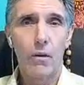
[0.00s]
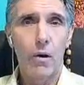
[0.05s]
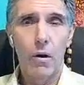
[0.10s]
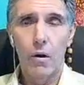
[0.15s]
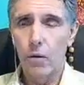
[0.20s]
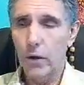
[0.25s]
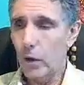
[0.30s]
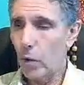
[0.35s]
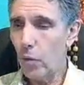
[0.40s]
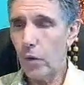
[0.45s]

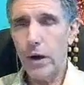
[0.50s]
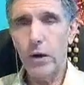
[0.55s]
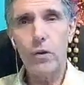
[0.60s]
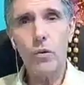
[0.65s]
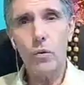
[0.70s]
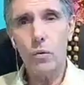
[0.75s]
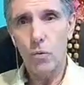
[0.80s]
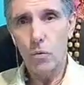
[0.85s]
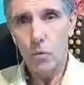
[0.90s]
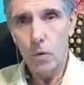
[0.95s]
Only
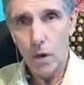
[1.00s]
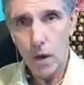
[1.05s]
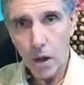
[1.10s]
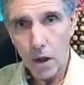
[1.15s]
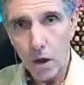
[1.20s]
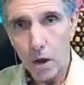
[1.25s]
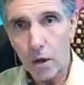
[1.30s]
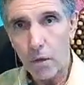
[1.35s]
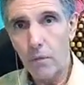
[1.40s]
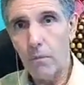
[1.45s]
way to
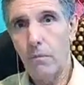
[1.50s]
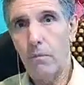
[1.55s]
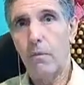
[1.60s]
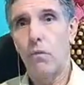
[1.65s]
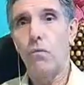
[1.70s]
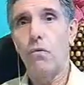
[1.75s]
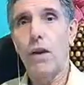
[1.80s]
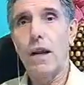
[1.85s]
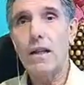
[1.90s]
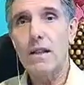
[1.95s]

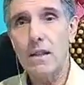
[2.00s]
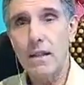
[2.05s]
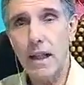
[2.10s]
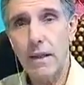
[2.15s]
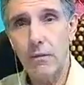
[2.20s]
raise